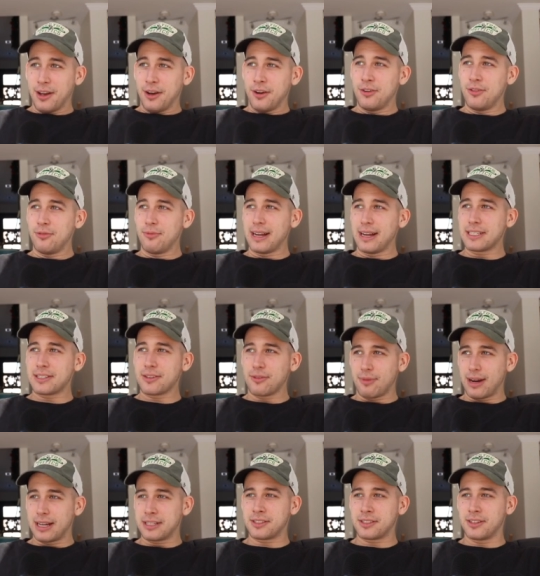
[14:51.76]
who went to
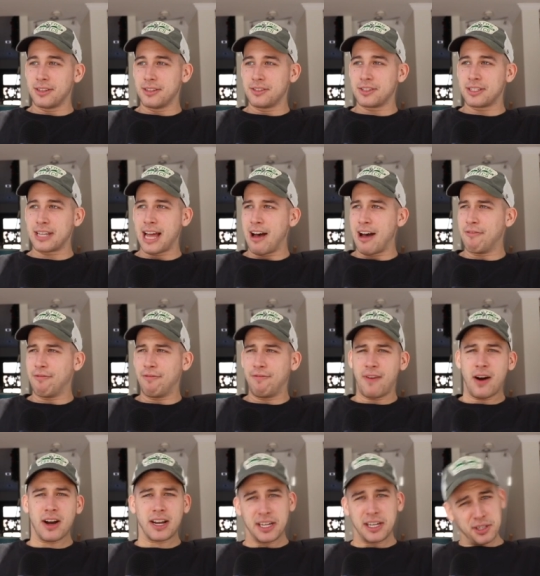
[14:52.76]
Western just have
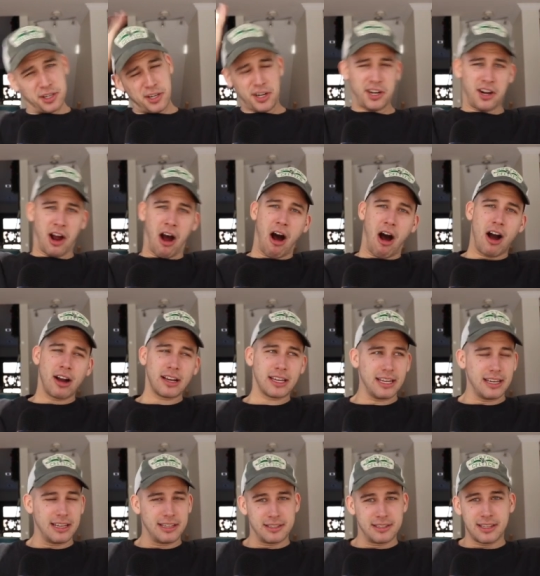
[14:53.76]
fucking
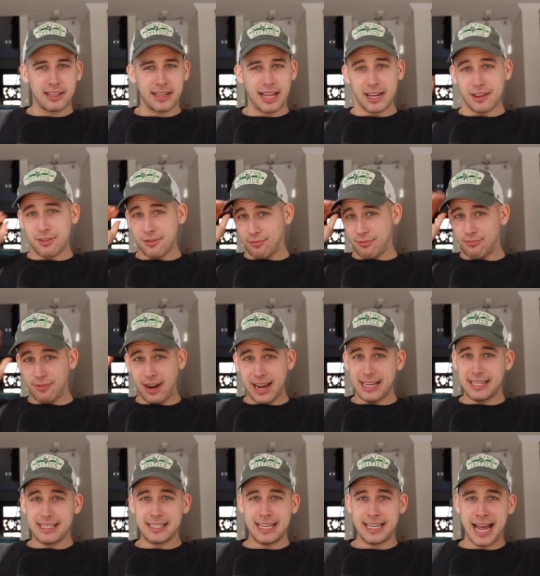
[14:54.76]
conkies and like
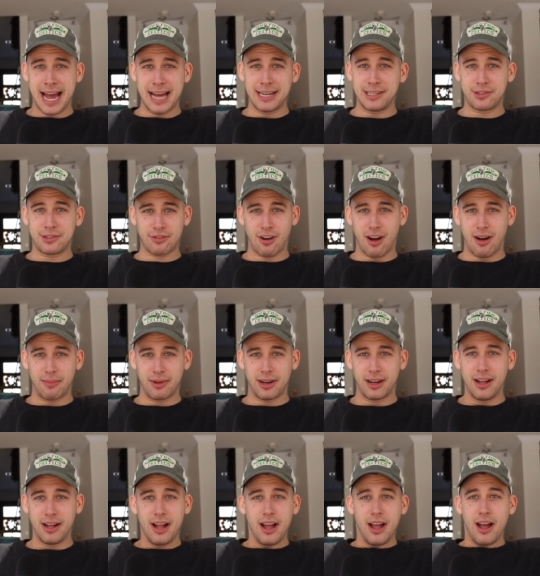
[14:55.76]
crazy head
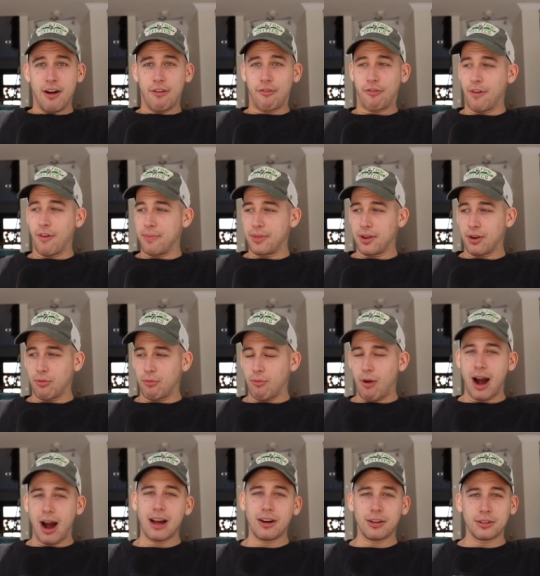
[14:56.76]
trauma from their
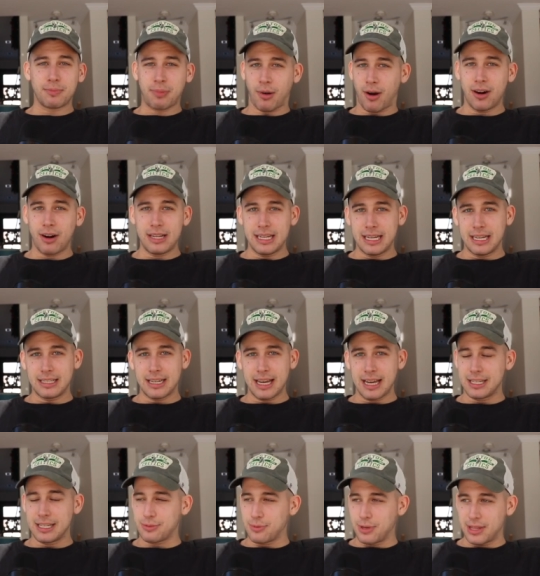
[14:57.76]
wild partying
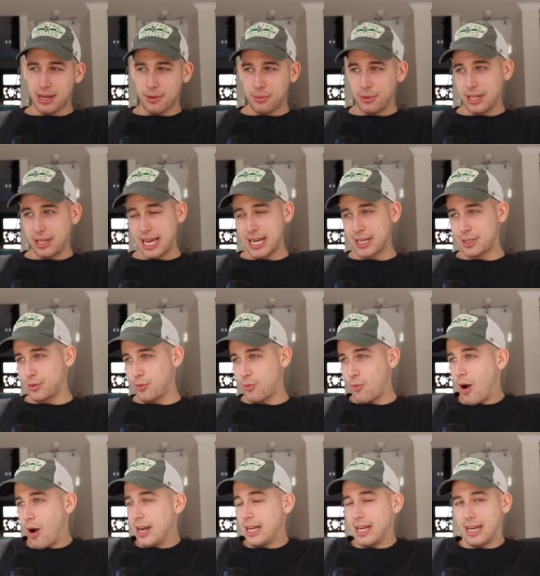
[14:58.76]
days when they were like
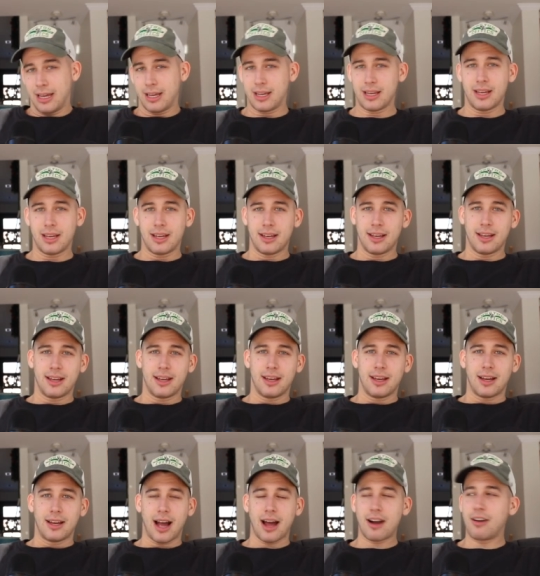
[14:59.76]
20.
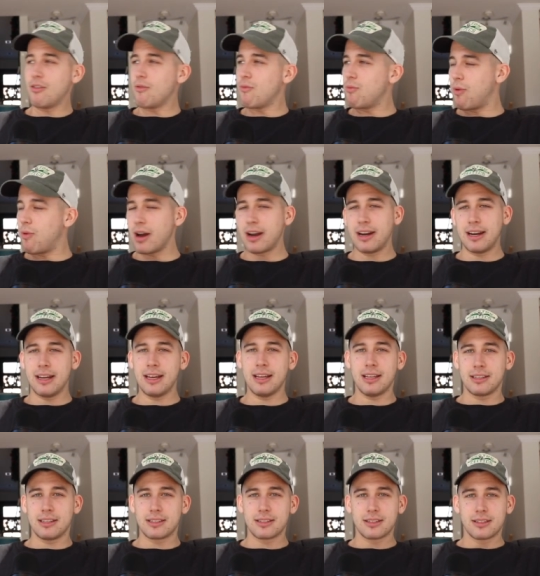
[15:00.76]
I don't know what it
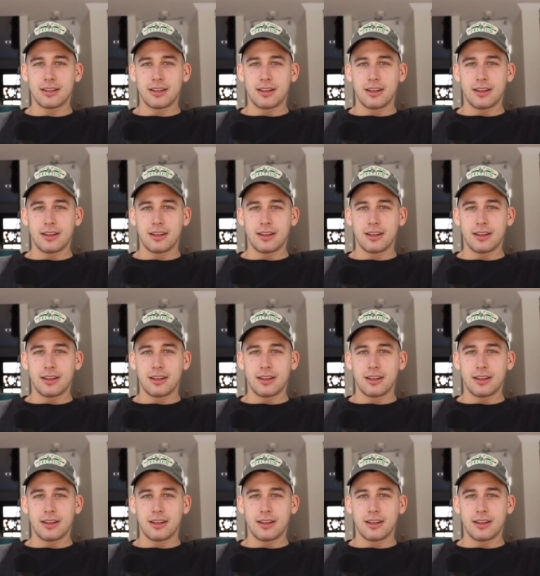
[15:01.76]
is